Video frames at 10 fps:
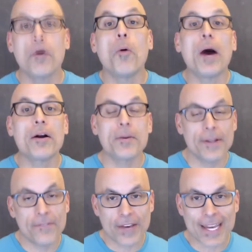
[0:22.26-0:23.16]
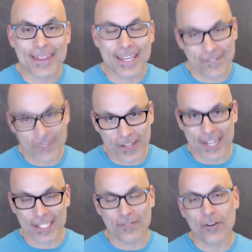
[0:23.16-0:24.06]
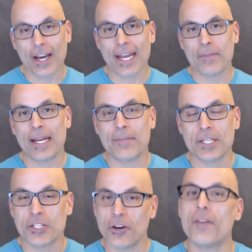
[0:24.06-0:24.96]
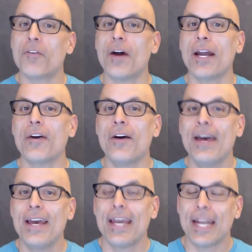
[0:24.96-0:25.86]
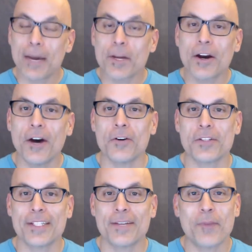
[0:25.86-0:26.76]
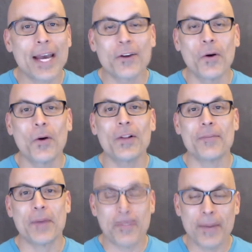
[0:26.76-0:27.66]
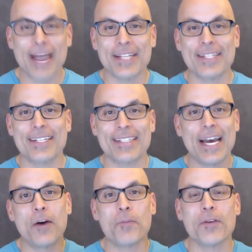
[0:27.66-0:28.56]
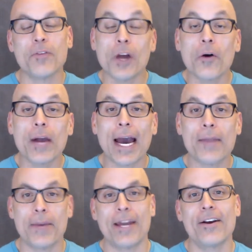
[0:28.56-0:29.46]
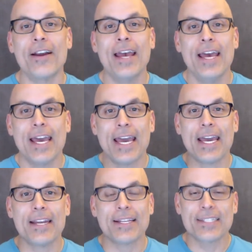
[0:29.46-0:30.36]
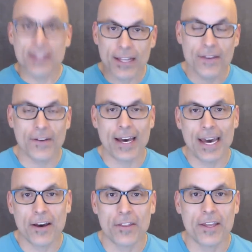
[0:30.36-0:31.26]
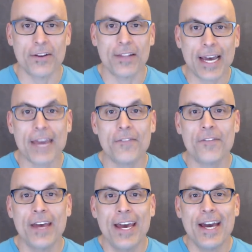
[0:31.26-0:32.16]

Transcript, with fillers: Hey, well, welcome to Faith and Fitness Friday. My name is Joe Alvarado and I'm your host. And my goal and my passion is to help you know God better and to live a healthier life.